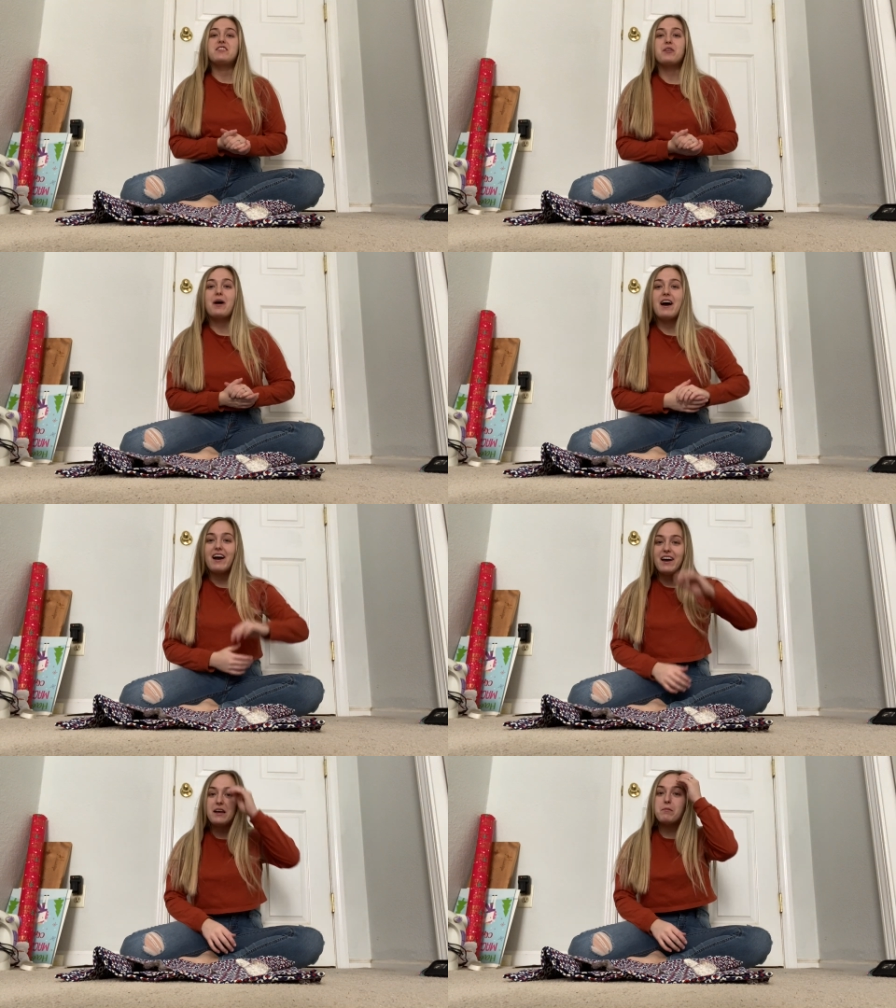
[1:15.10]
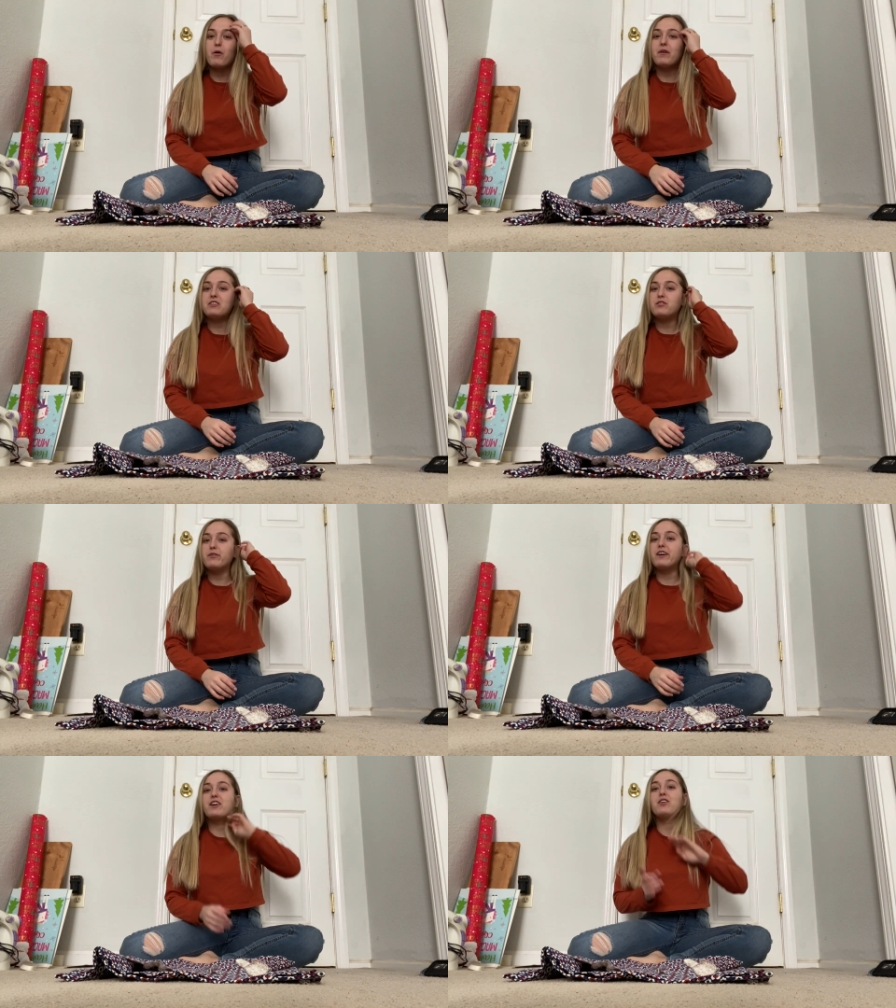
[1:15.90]
so I am going
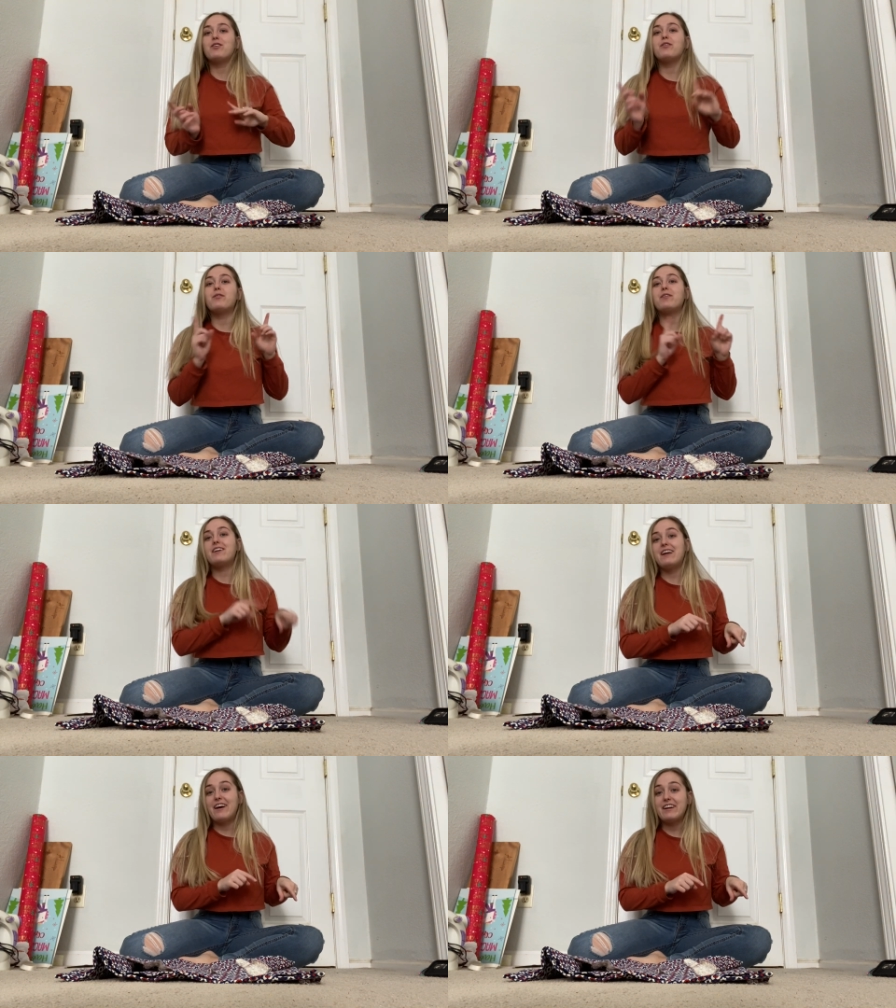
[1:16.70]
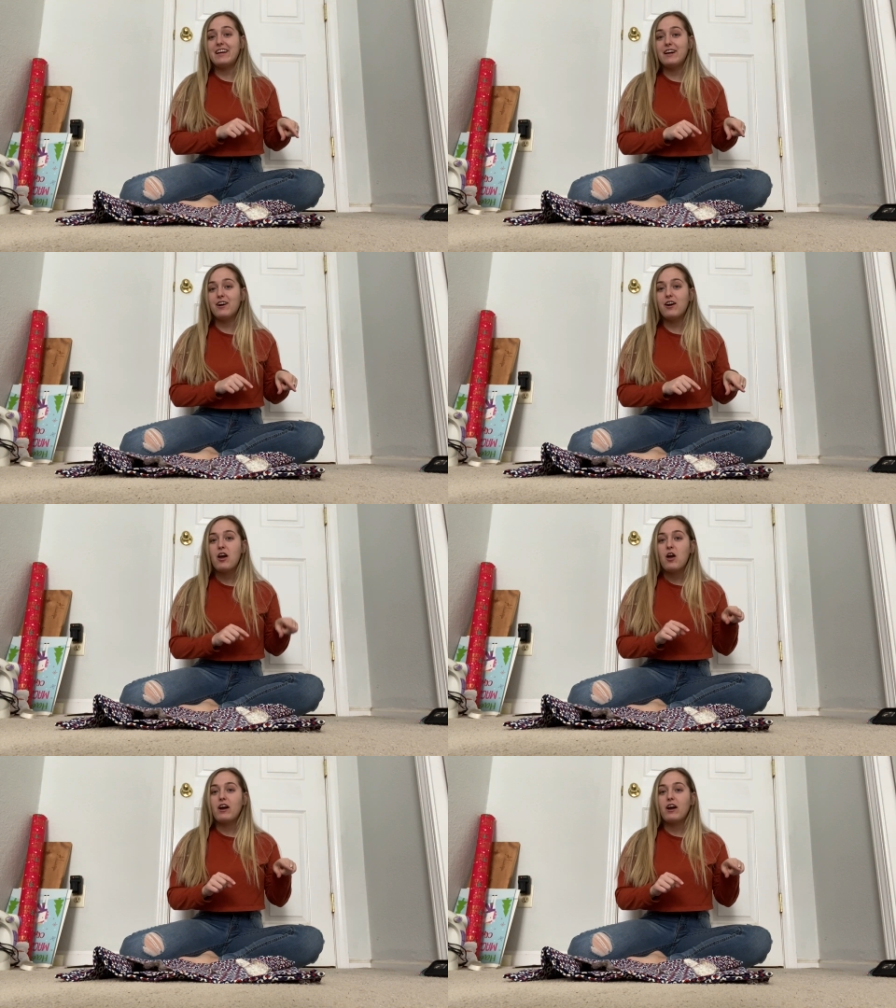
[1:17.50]
to include down here